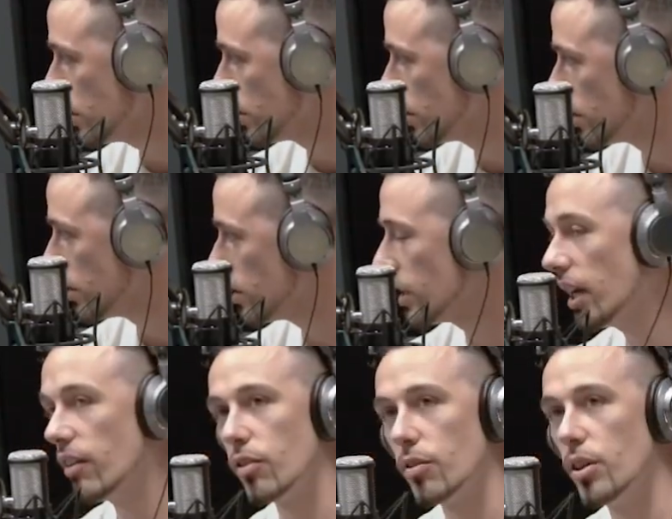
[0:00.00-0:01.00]
weeks.
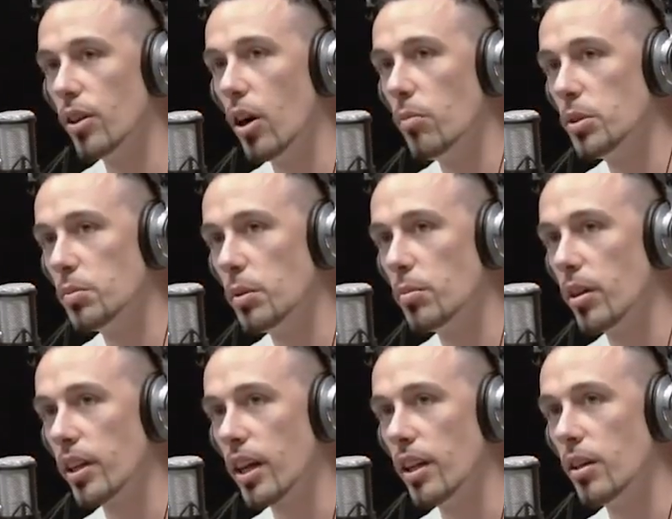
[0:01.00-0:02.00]
Yeah, for real, homeless
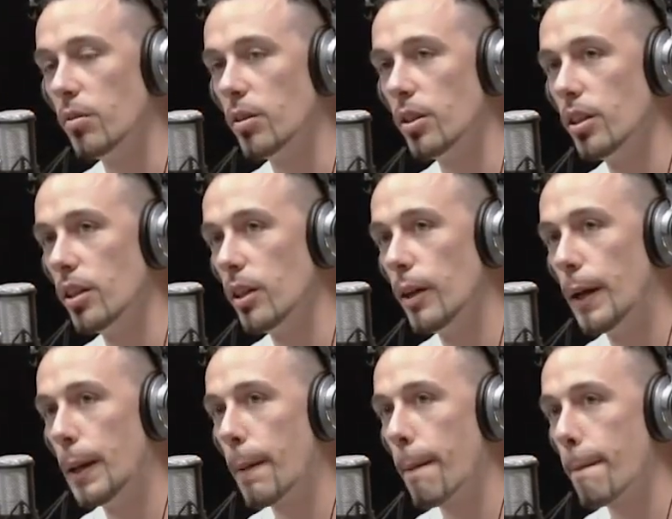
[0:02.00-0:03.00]
people ain't got no one.
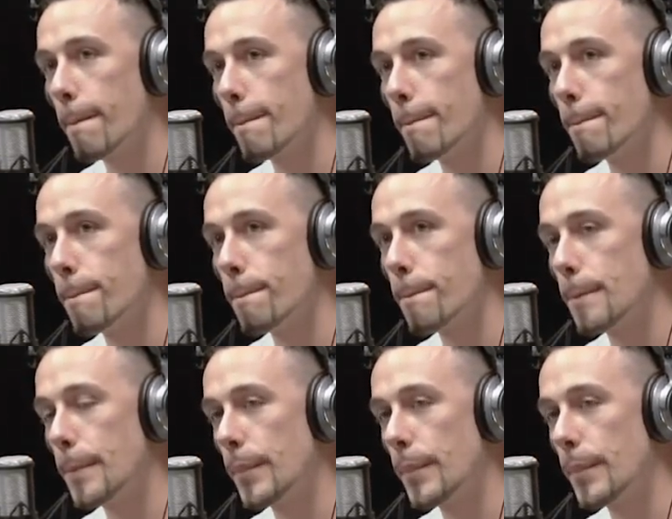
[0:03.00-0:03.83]
Once you die,